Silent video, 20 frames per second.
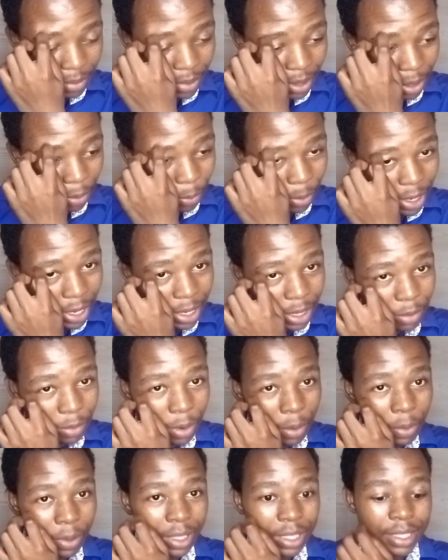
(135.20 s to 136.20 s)
we we
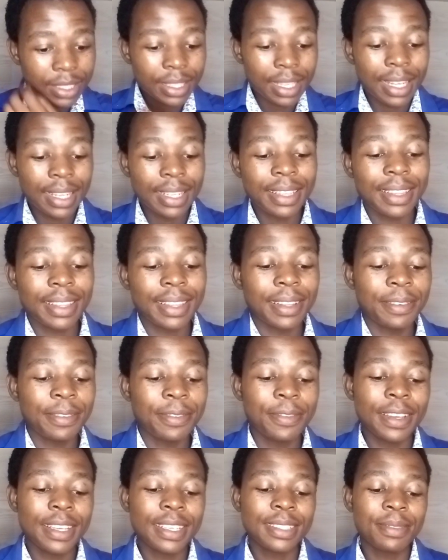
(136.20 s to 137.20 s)
will start
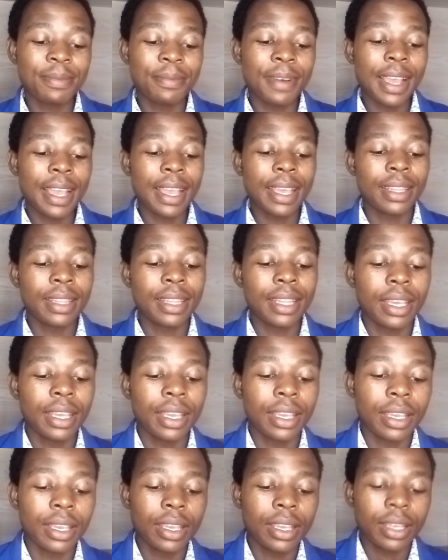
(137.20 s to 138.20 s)
first by
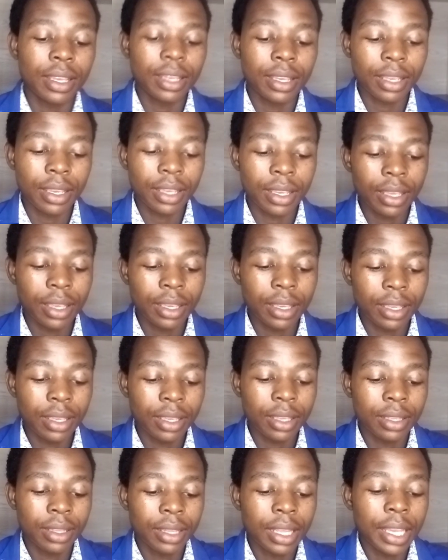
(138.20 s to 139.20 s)
the
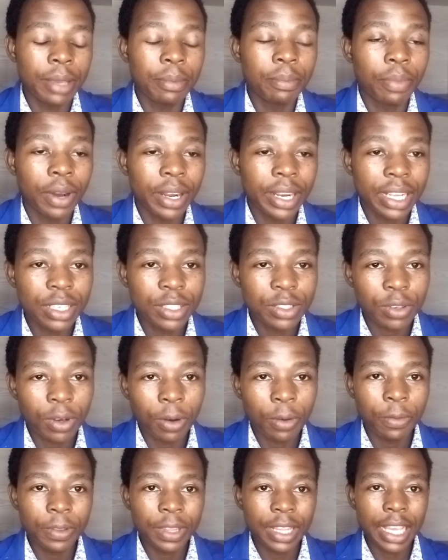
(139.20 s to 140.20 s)
the importance
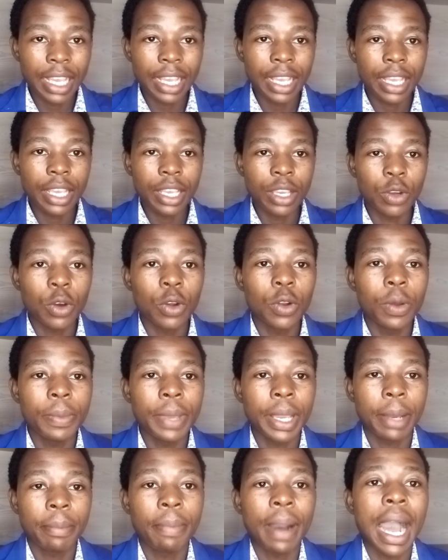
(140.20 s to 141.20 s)
of the economic
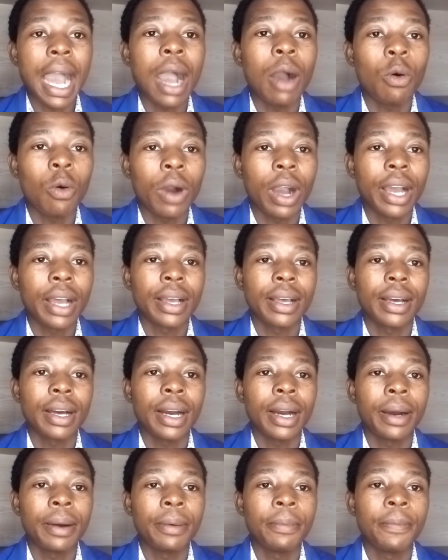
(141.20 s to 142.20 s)
power.
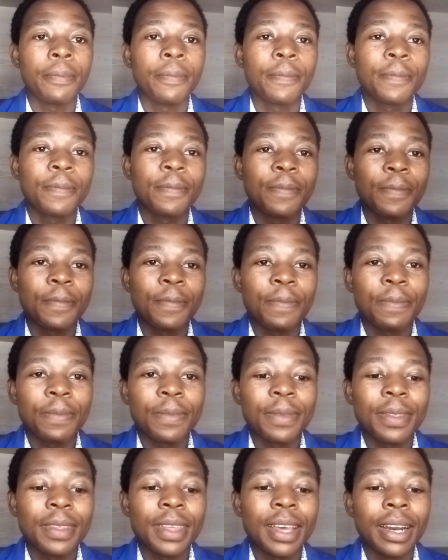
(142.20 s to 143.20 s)
Um,
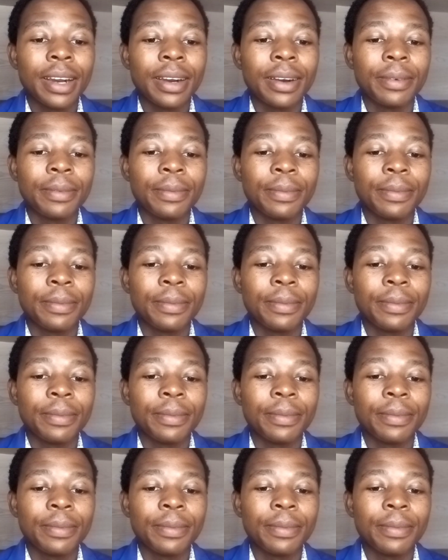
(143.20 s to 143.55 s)
um,